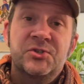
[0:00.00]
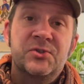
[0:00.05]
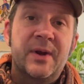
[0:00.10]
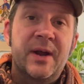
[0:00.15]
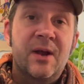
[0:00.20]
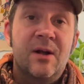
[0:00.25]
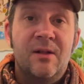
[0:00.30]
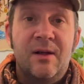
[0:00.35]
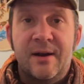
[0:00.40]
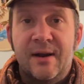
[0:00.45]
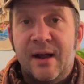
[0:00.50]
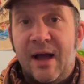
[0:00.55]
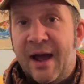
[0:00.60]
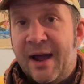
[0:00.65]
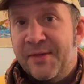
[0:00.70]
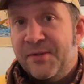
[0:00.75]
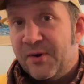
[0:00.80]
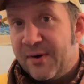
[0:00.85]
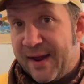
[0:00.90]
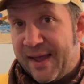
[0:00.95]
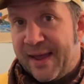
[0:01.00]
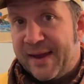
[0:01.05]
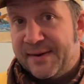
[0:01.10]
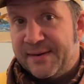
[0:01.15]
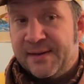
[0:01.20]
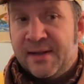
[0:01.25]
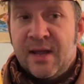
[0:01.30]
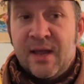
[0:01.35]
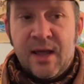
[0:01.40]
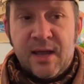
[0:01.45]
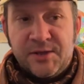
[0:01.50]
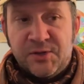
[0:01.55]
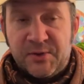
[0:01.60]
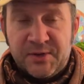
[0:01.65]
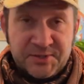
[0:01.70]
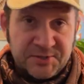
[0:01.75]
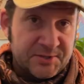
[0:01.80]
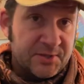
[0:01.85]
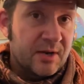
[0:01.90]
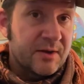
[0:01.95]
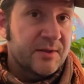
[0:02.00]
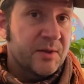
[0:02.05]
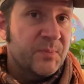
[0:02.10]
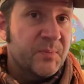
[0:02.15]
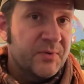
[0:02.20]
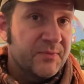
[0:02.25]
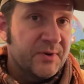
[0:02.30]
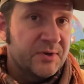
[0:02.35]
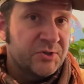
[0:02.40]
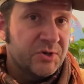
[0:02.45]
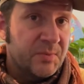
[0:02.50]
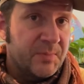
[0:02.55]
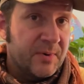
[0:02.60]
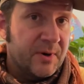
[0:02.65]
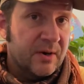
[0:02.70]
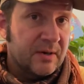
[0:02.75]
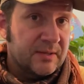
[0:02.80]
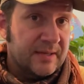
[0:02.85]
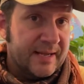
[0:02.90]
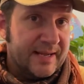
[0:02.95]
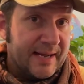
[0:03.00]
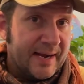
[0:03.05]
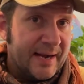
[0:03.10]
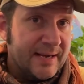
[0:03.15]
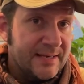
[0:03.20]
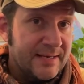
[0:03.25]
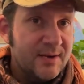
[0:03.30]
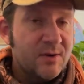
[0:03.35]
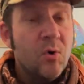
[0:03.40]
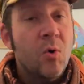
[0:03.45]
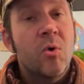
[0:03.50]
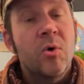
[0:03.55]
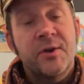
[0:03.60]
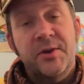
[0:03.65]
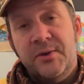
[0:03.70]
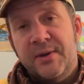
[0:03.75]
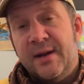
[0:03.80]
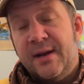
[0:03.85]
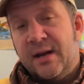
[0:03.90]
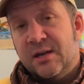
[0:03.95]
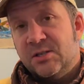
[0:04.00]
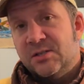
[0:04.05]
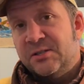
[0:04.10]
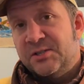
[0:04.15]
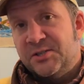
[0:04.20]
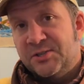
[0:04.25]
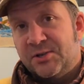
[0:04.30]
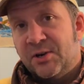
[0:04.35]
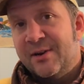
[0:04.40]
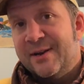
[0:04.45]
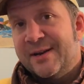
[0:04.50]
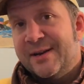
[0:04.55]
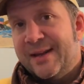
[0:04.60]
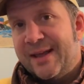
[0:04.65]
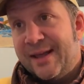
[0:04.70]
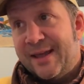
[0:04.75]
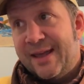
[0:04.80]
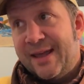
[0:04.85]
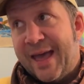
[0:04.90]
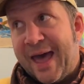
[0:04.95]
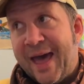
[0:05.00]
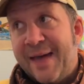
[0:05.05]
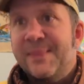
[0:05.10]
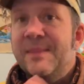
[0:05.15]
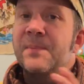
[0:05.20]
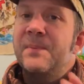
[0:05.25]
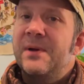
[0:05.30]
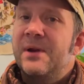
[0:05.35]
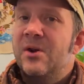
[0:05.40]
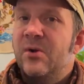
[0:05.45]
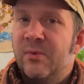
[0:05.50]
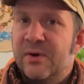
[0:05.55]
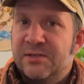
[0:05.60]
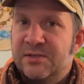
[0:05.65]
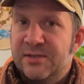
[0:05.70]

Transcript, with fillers: trail on either end. You can start in the provincial park like I did, or you can actually start it at the Pinawa